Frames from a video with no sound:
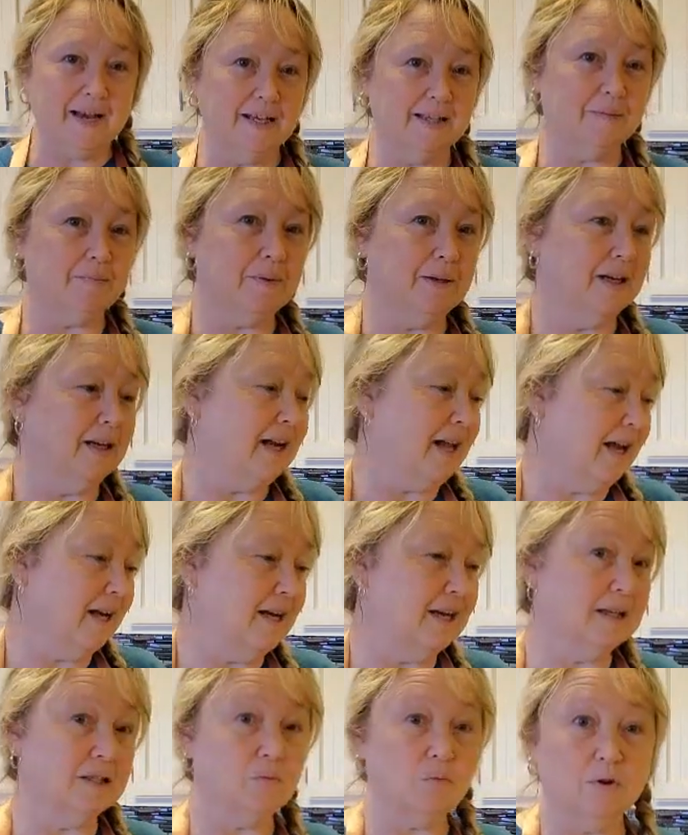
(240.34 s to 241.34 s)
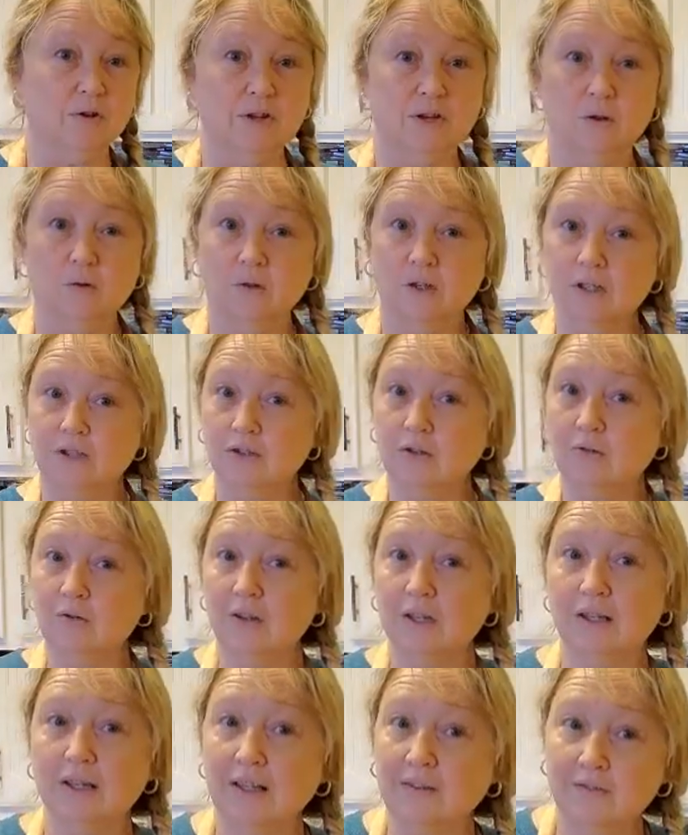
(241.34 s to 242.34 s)
husband and I, because we're the only 2
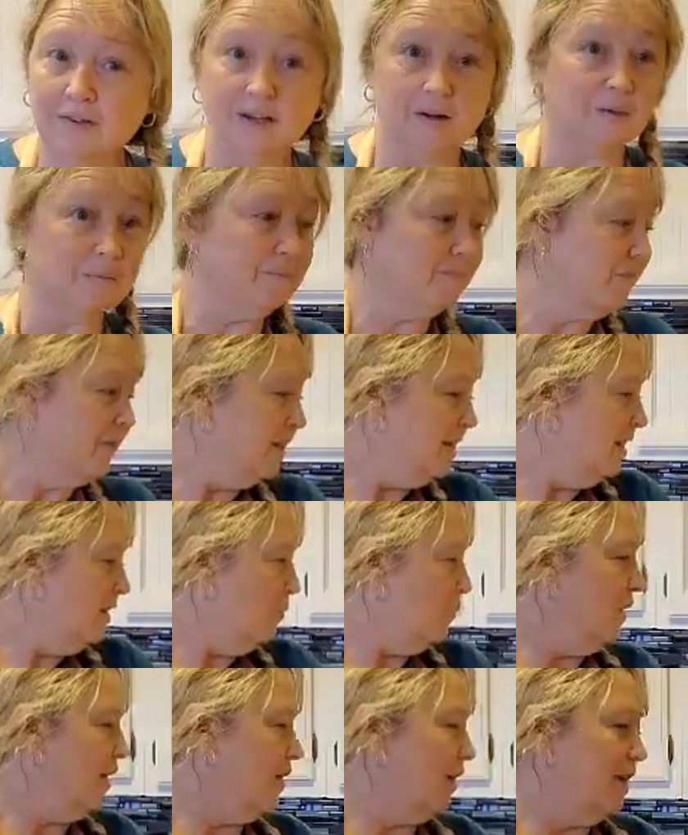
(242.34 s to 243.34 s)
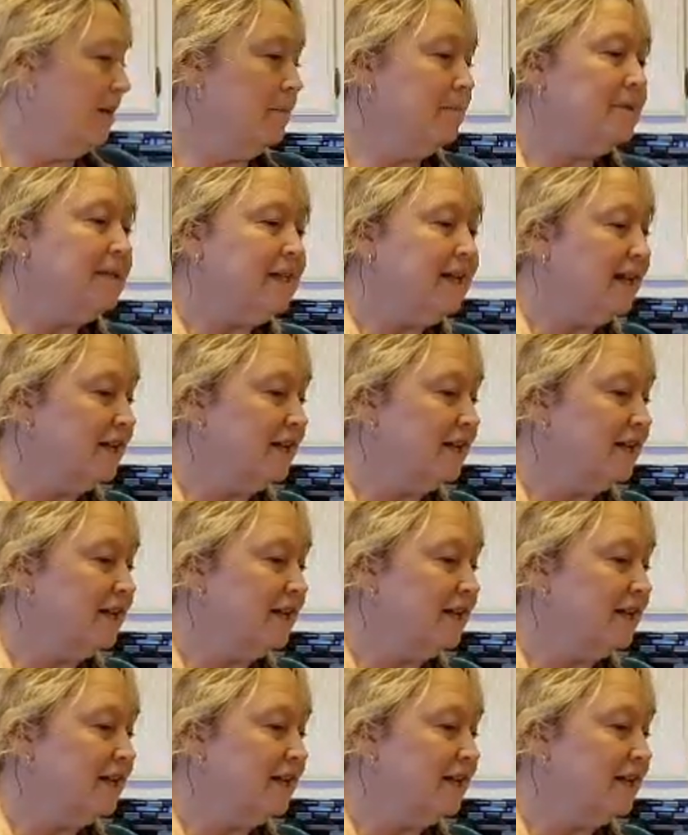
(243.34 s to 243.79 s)
that live here. We are empty